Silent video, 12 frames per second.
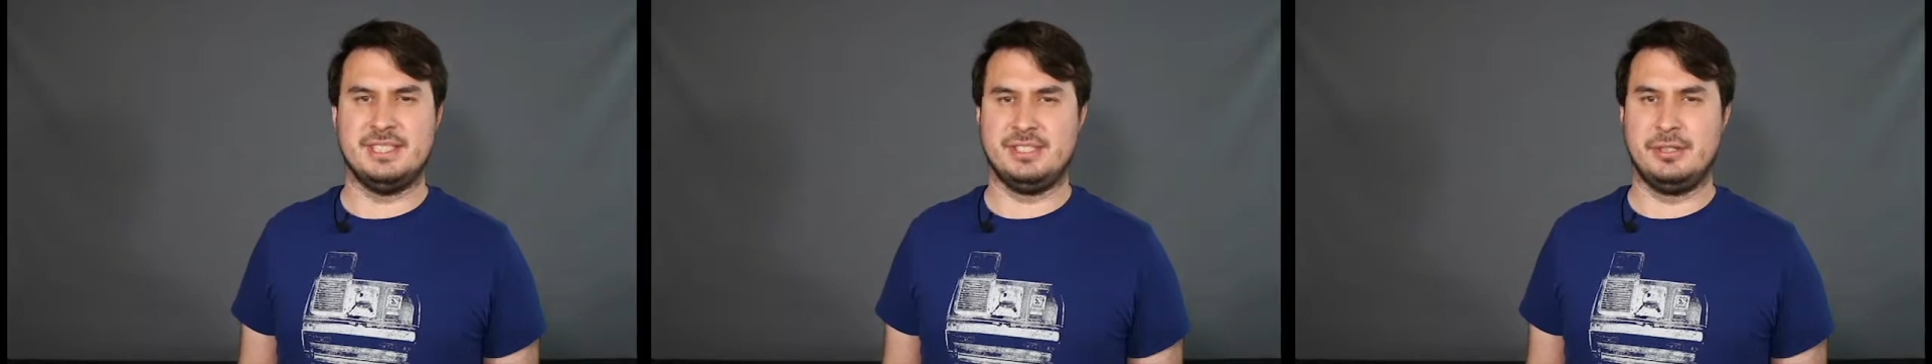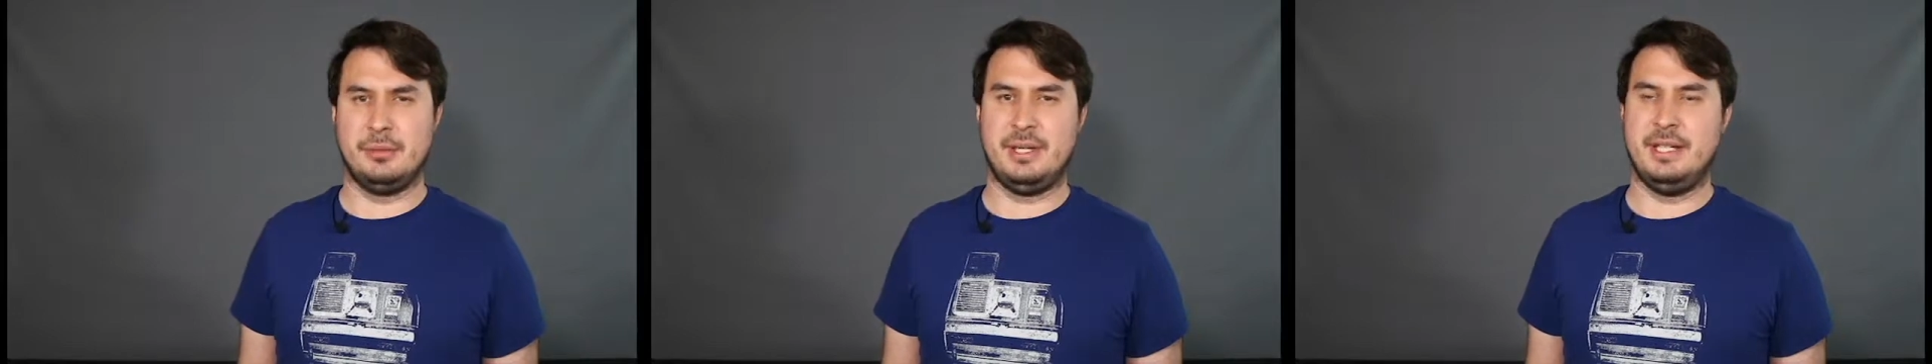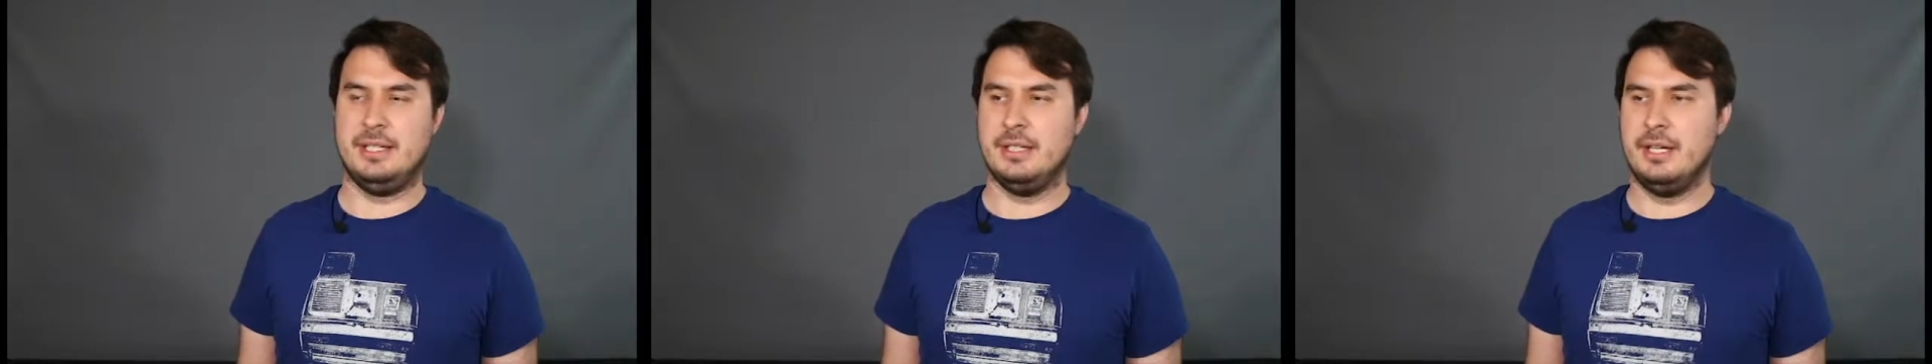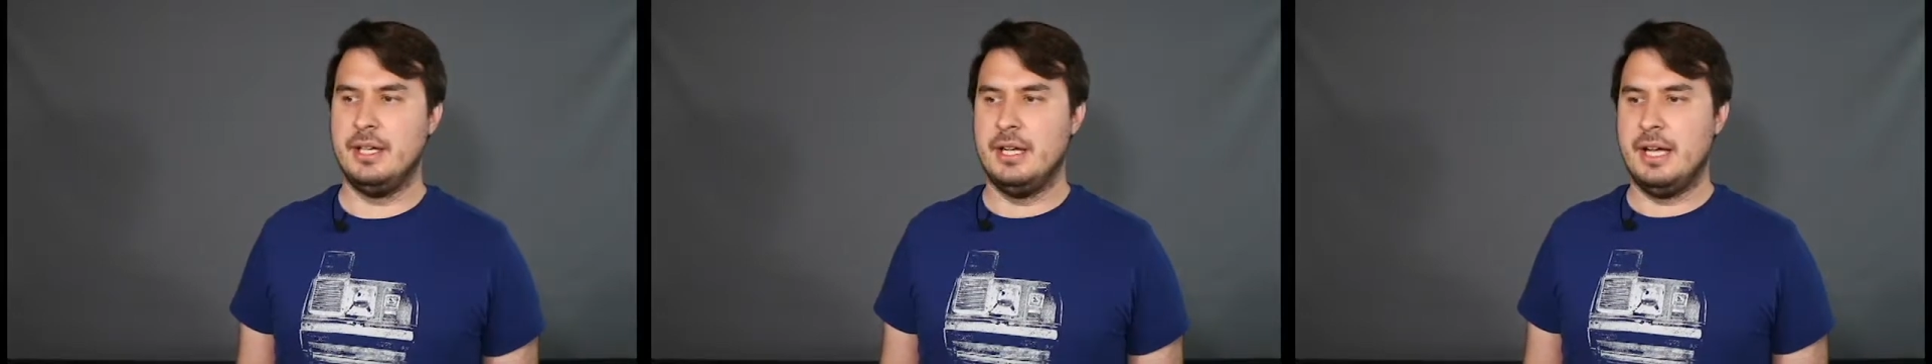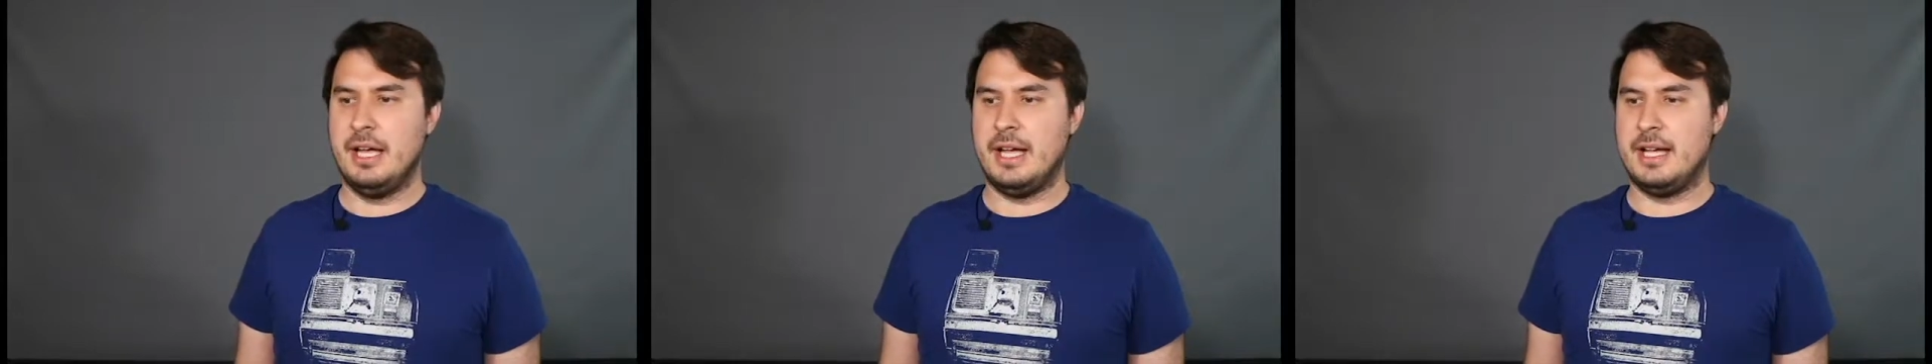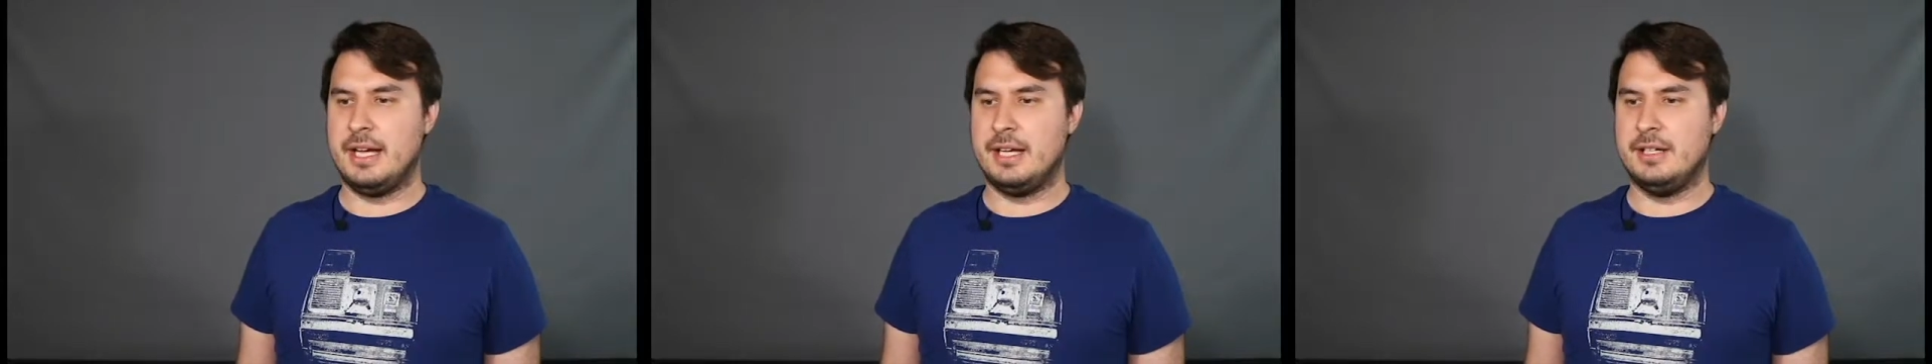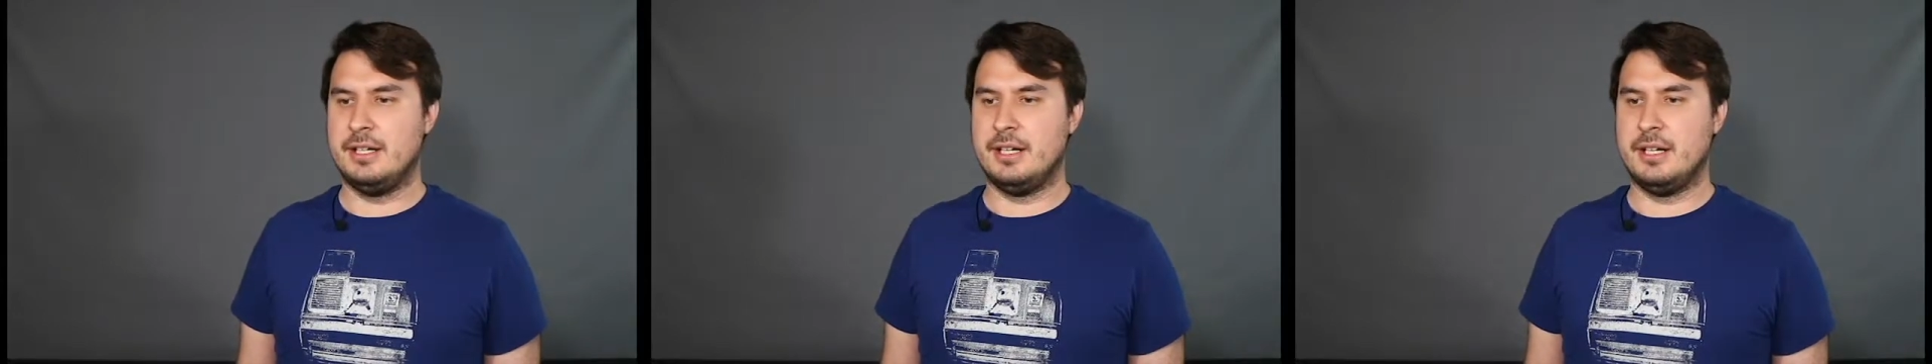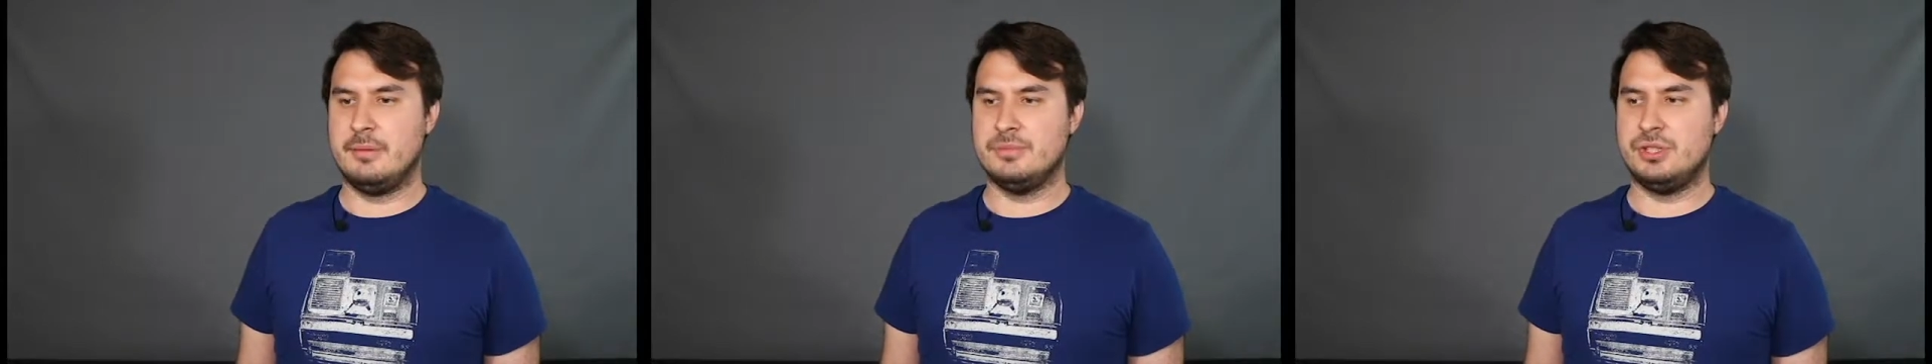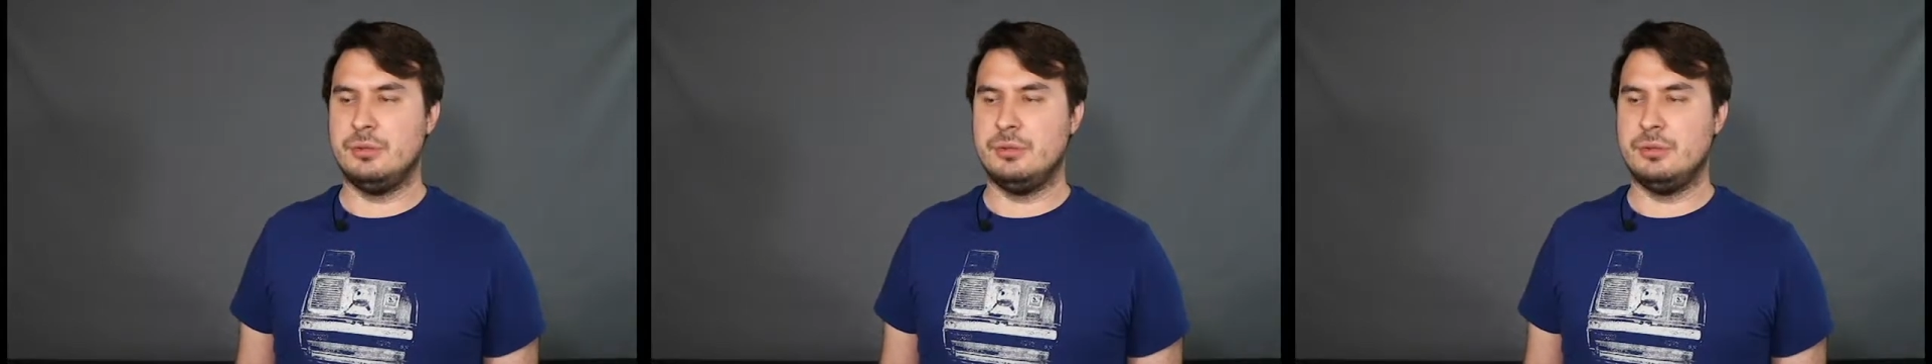It's green, and